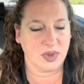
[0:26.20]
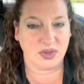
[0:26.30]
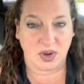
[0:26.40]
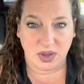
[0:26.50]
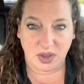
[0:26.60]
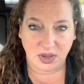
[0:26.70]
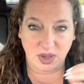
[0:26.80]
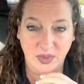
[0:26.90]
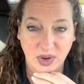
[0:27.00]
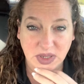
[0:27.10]
I thought I saw
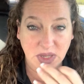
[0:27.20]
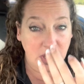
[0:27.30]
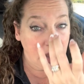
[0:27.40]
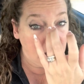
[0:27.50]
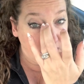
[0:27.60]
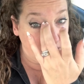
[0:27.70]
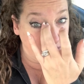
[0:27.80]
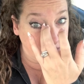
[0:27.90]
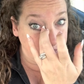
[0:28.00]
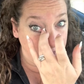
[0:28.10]
my friend.
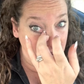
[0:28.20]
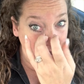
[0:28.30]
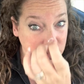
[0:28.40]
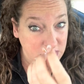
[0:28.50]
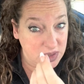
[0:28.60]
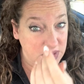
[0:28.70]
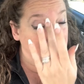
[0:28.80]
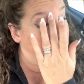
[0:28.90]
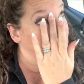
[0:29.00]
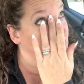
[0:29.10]
It's about
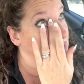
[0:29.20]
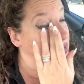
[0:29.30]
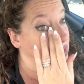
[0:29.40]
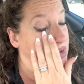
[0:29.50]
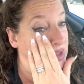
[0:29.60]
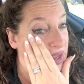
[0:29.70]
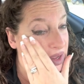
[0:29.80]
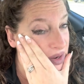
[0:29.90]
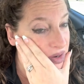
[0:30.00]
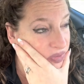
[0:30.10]
the Truth
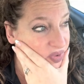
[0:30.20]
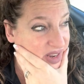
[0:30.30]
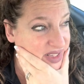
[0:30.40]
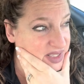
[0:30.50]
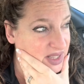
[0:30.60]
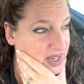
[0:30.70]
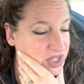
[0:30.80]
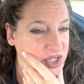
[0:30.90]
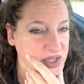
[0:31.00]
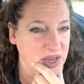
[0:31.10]
and
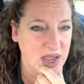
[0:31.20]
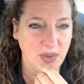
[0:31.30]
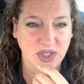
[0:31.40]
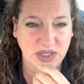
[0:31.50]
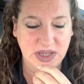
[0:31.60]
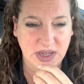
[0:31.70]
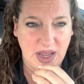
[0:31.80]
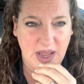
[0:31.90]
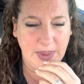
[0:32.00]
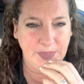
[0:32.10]
Reconciliation Day, which is
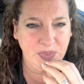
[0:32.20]
today.